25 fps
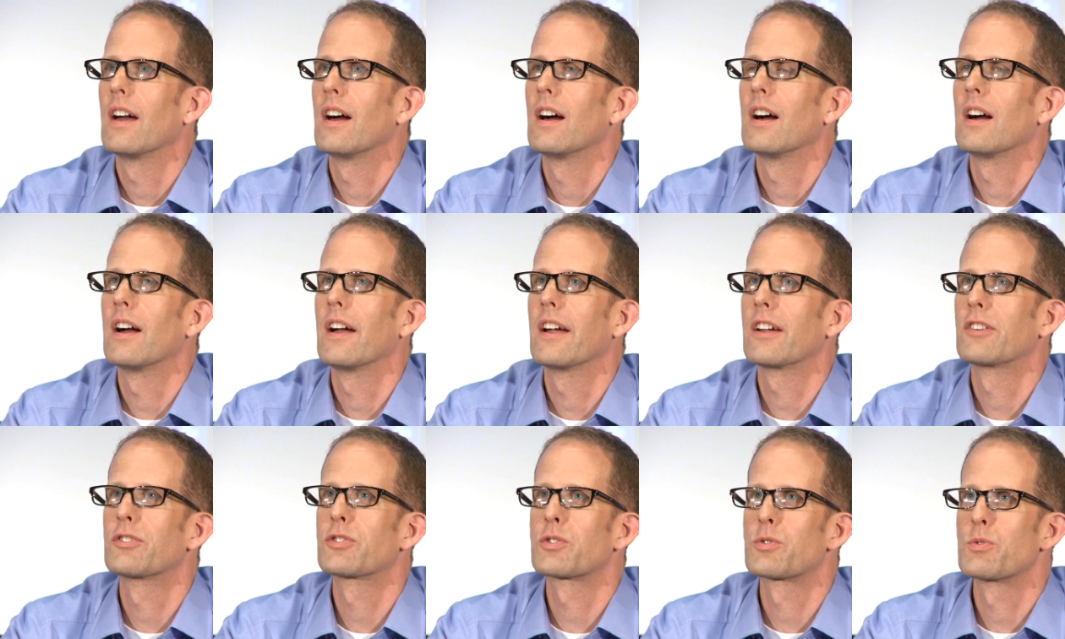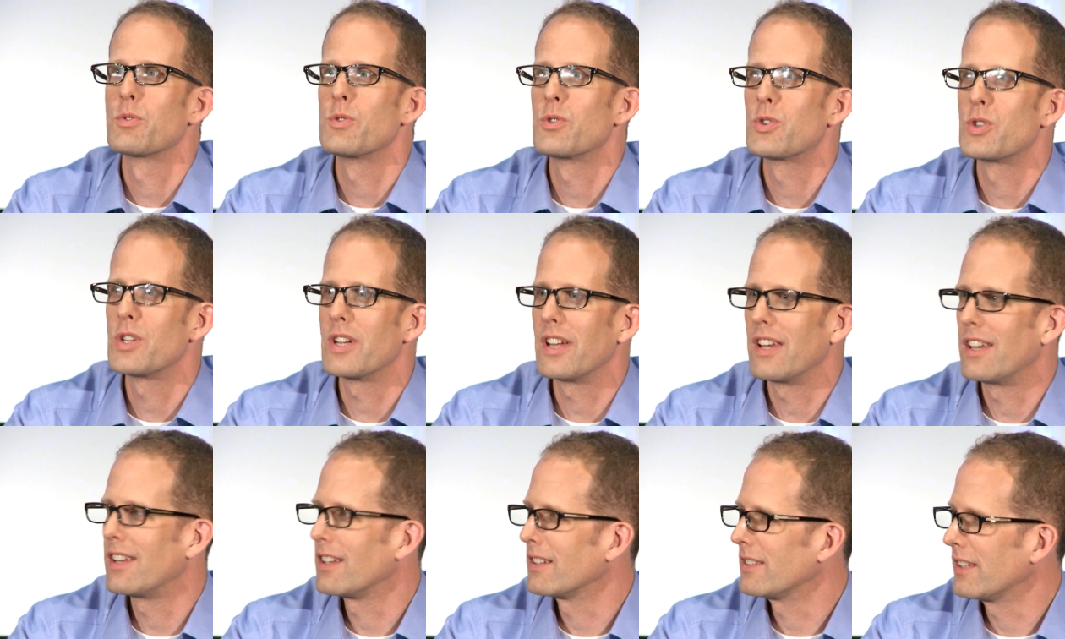Uh,
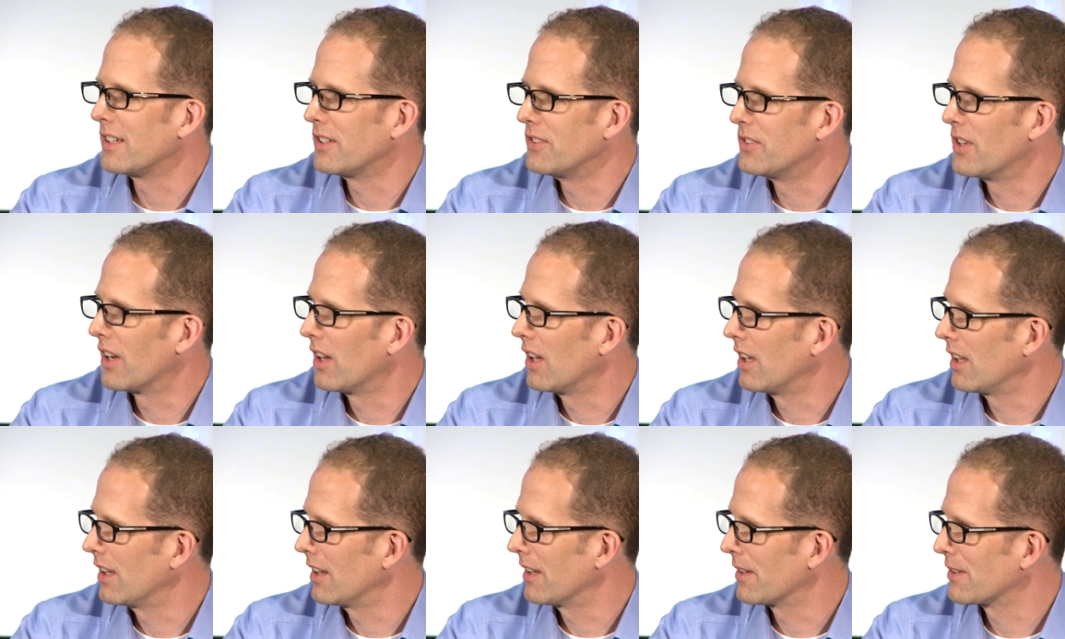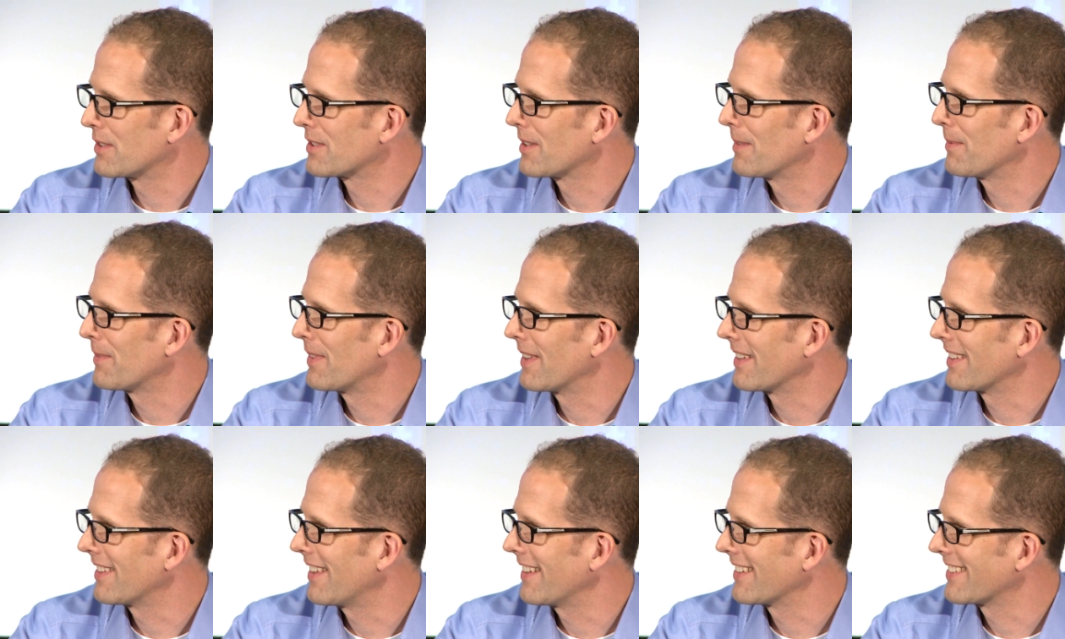excruciatingly dull or
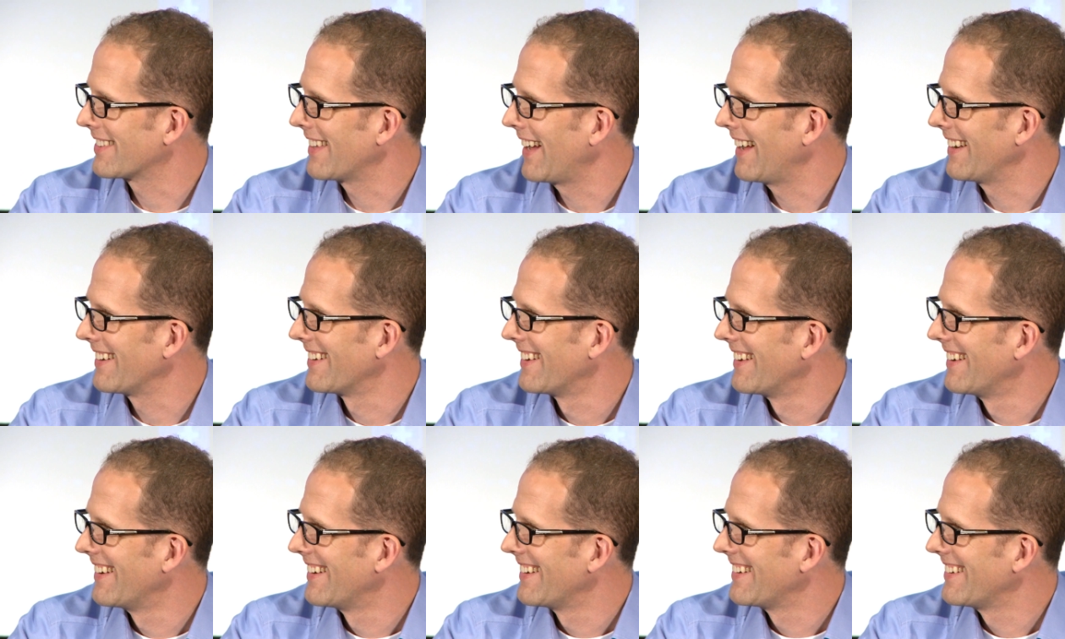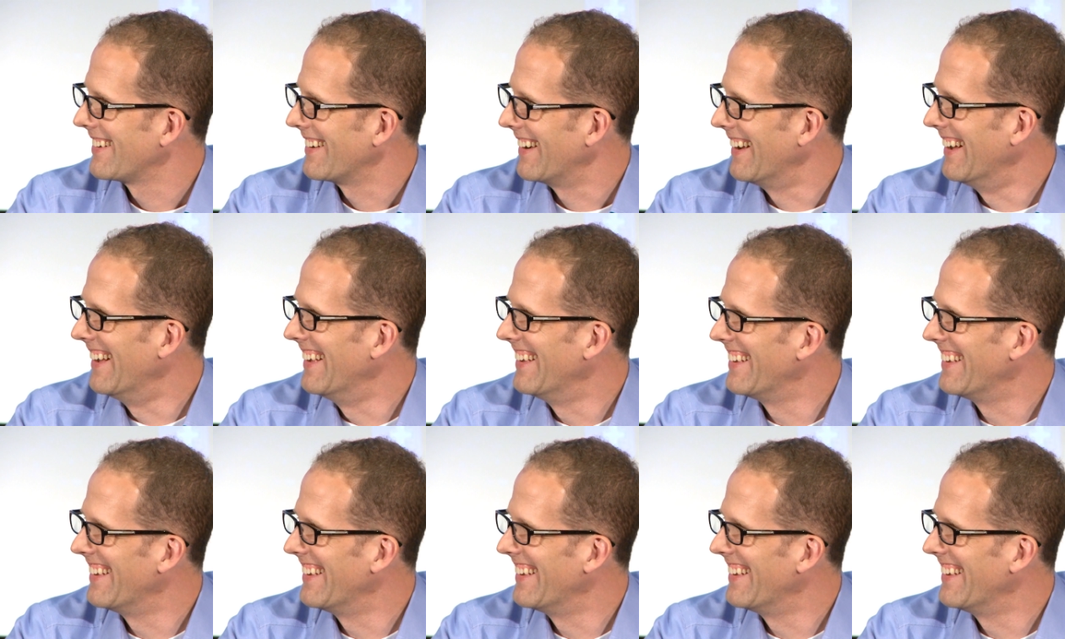something like that. Yeah, that was nice.